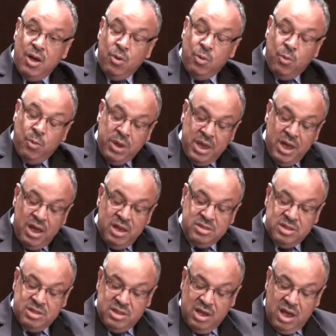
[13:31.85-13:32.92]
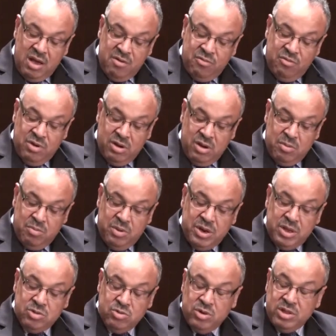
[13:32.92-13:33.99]
we as a Takaful
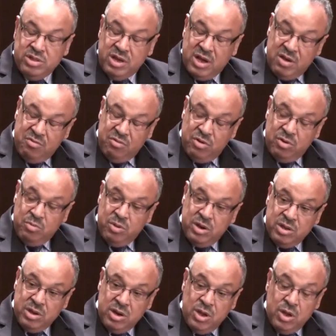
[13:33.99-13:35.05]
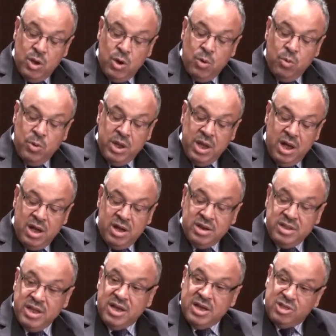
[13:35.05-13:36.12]
companies or a Takaful operator, we are
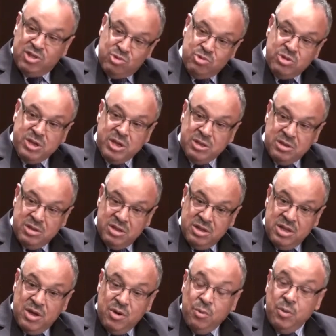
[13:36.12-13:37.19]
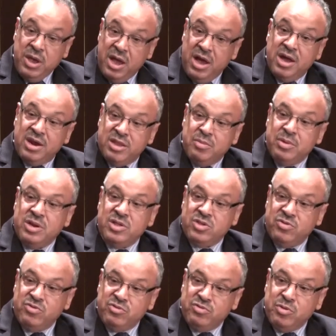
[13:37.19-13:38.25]
the custodian. We are the
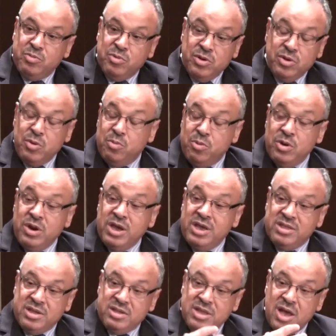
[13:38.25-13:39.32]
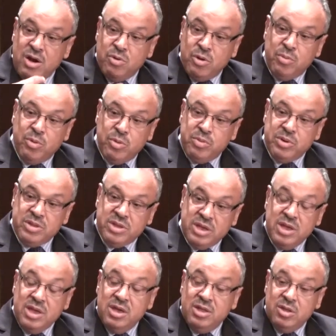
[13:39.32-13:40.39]
manager for the pool. The pool is not our
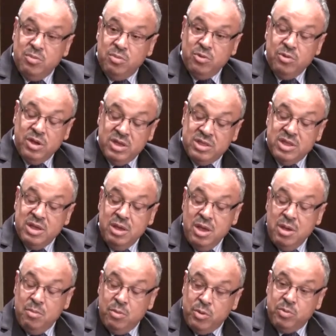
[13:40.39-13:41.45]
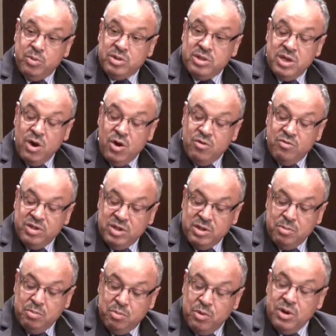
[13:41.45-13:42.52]
property. The pool is the property of the
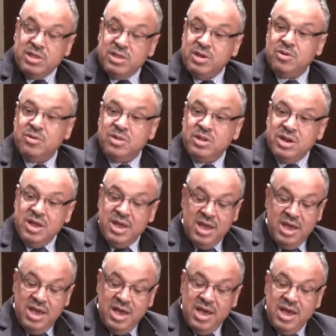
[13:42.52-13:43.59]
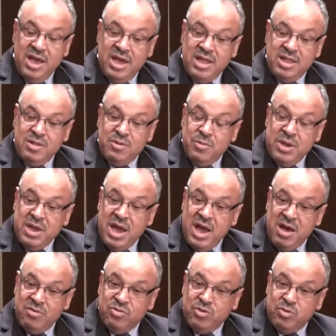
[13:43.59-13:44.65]
policyholder. And we
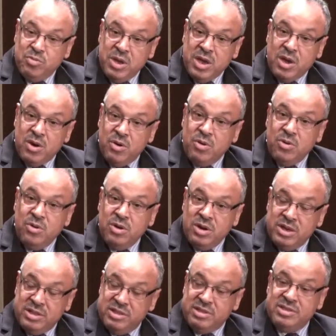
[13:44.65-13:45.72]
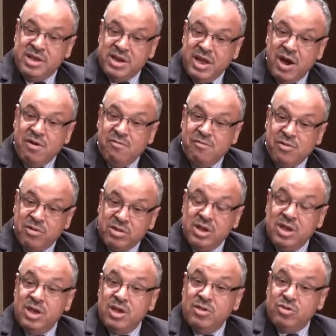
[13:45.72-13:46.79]
have to make all necessary effort
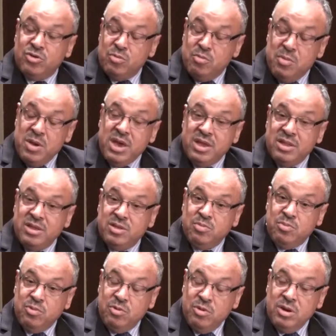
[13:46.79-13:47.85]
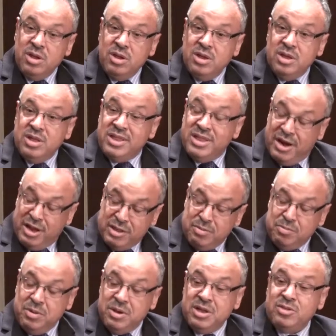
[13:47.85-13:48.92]
to make this pool
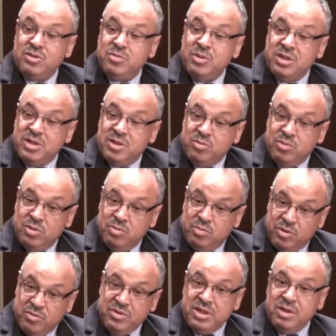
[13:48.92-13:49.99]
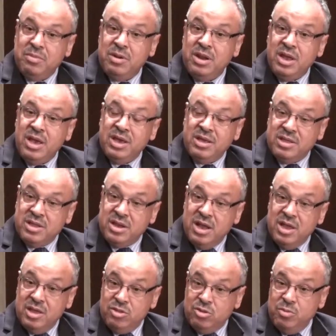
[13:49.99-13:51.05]
transparent, to make this pool profitable, etc.
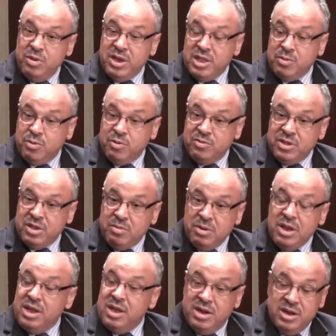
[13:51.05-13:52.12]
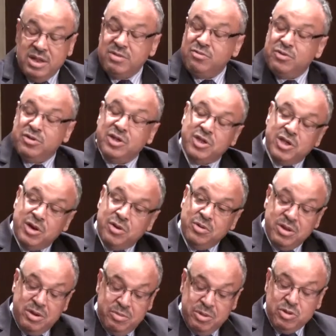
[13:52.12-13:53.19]
To make it profitable, not for the
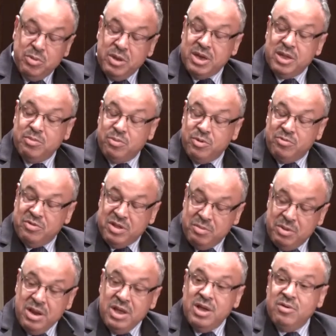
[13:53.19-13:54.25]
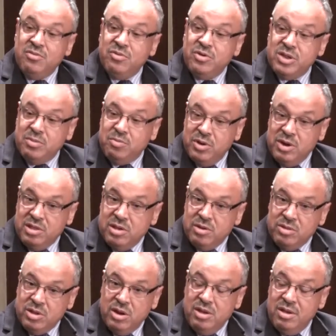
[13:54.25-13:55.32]
shareholder, but to make it profitable for the
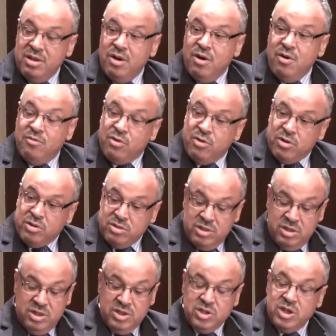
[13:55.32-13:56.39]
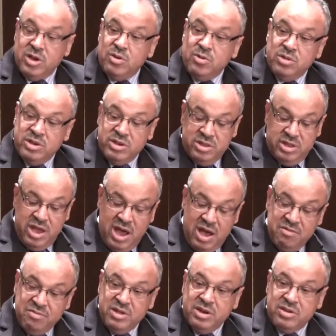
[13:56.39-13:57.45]
policyholder. Of course, shareholders, they
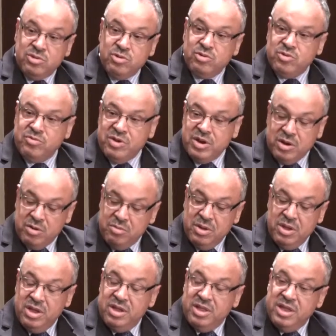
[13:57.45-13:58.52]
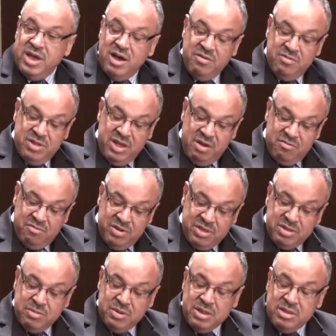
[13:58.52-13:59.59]
have their source of income. They have the
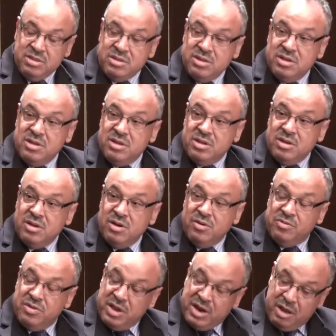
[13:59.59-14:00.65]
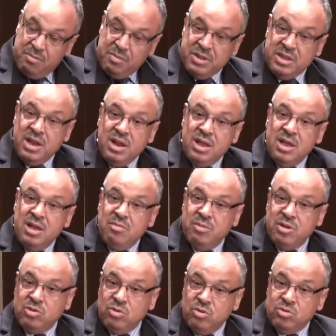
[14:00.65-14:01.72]
investment of their capital,
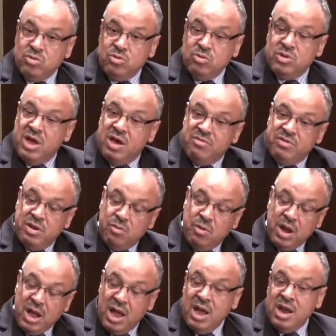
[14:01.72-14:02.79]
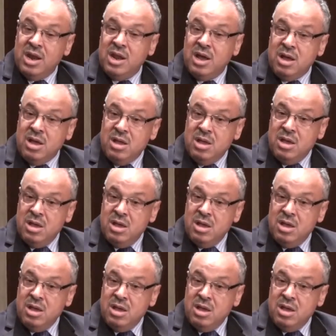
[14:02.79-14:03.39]
but also they have their wakala,